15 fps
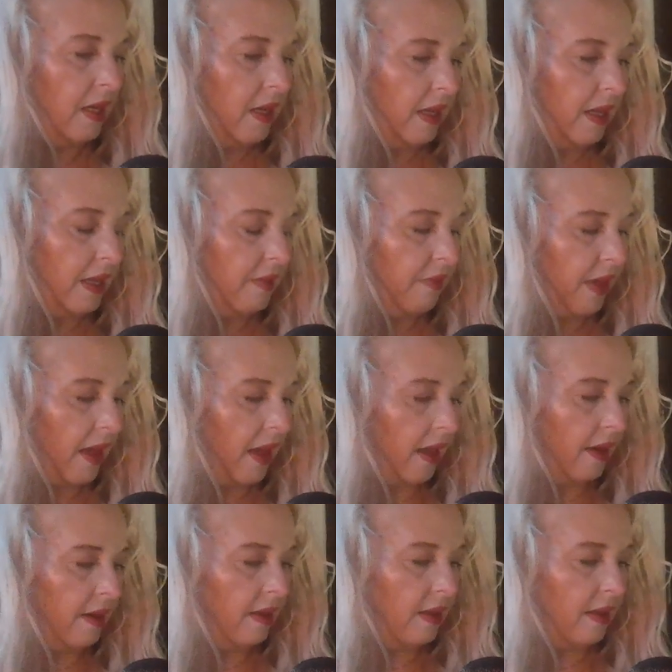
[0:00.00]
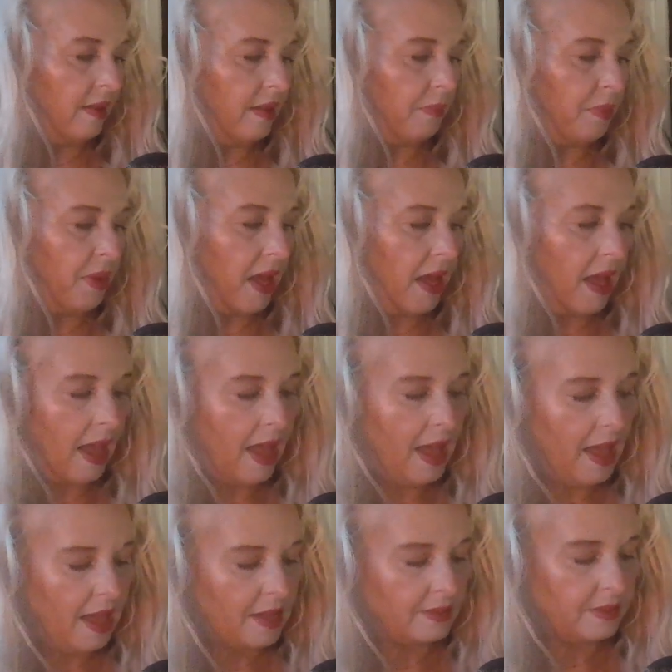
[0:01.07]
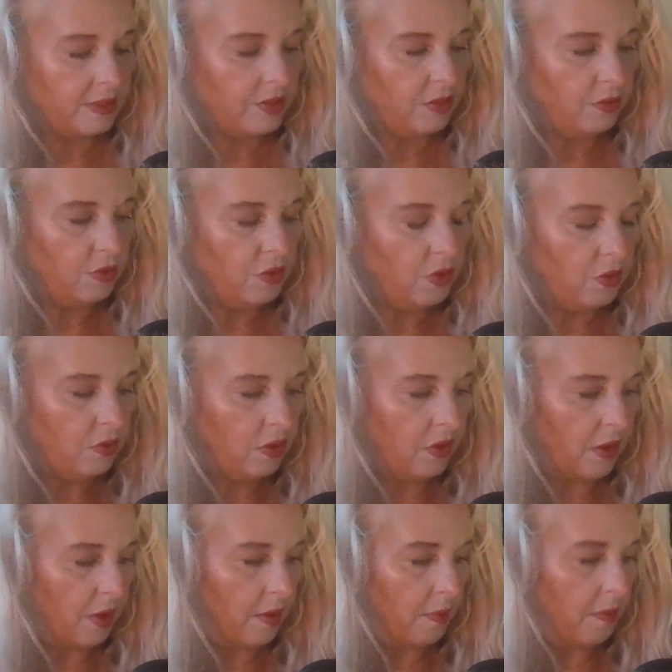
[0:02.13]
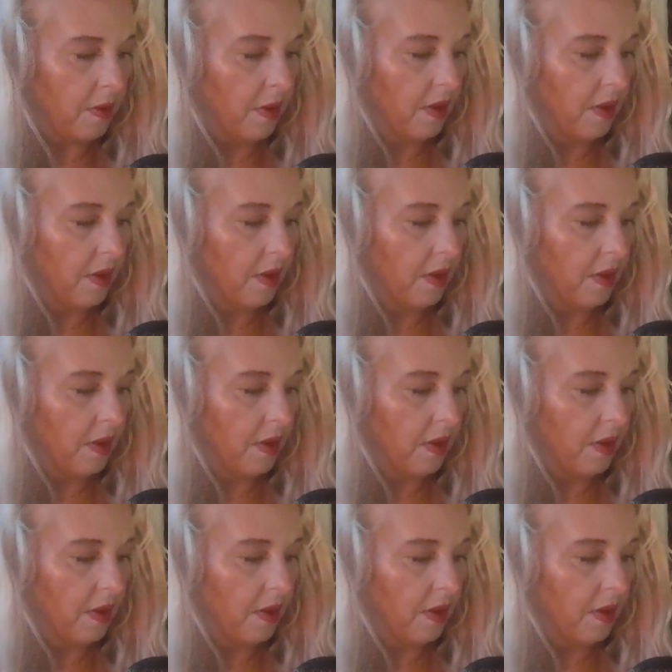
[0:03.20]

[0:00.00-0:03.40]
in that in the past you knew them,